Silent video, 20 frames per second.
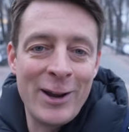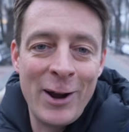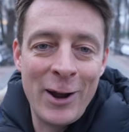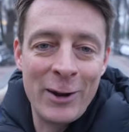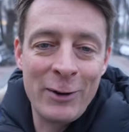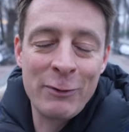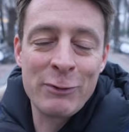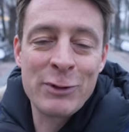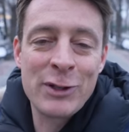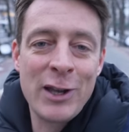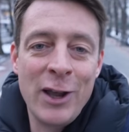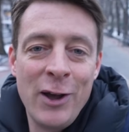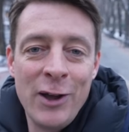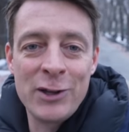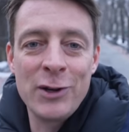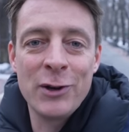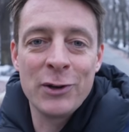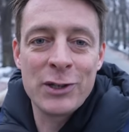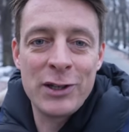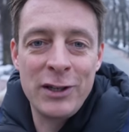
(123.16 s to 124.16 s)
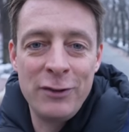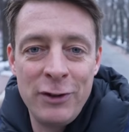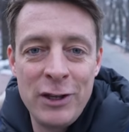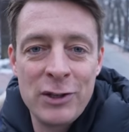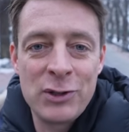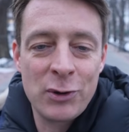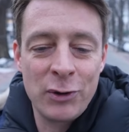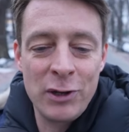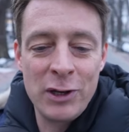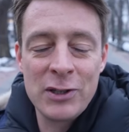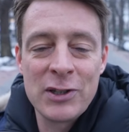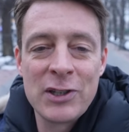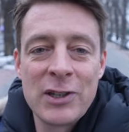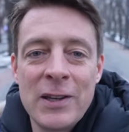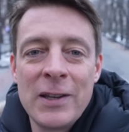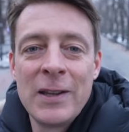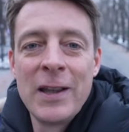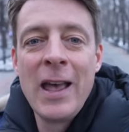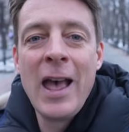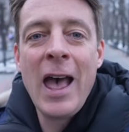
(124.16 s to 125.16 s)
and not obviously on your TV screens
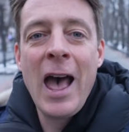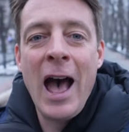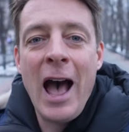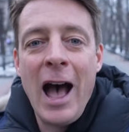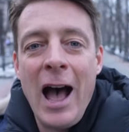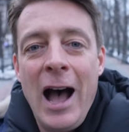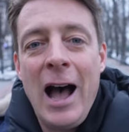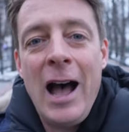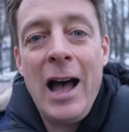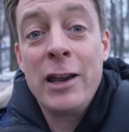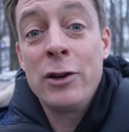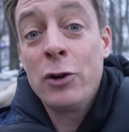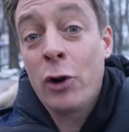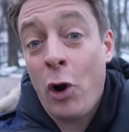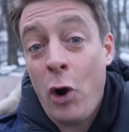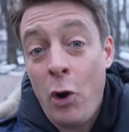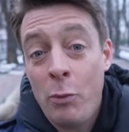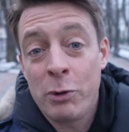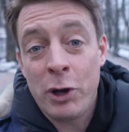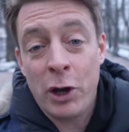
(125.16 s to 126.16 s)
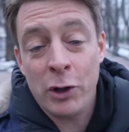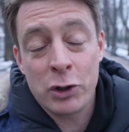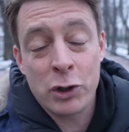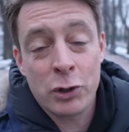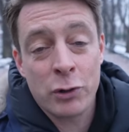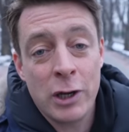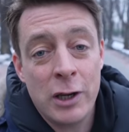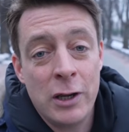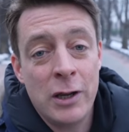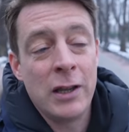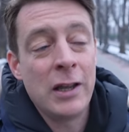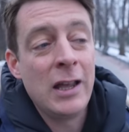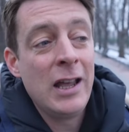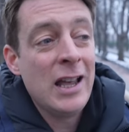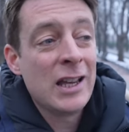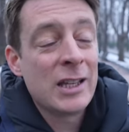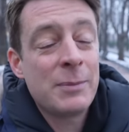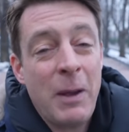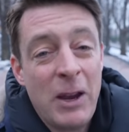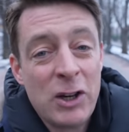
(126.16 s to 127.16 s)
in your home country,
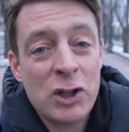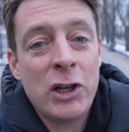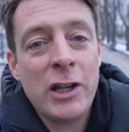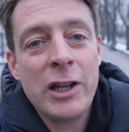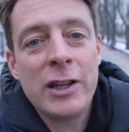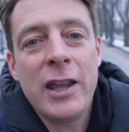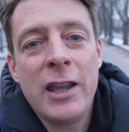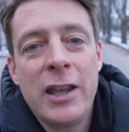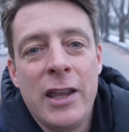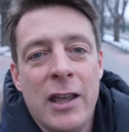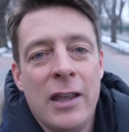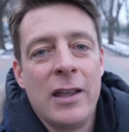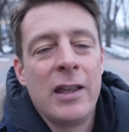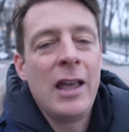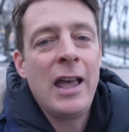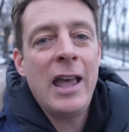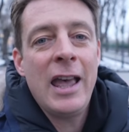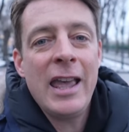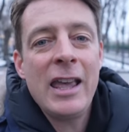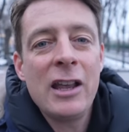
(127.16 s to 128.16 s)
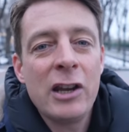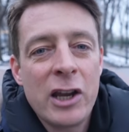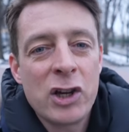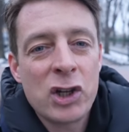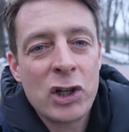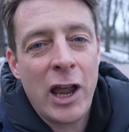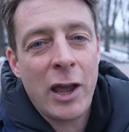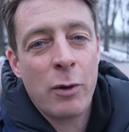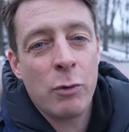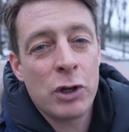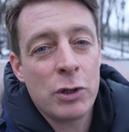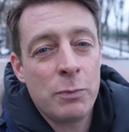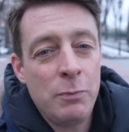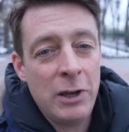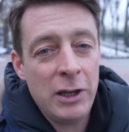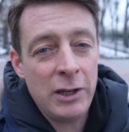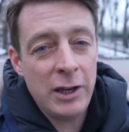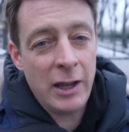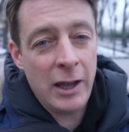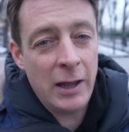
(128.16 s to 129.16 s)
especially the English language
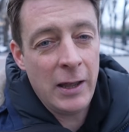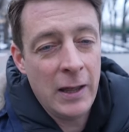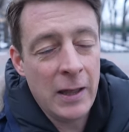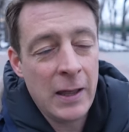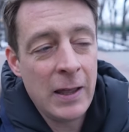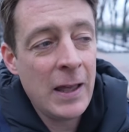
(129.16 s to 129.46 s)
media,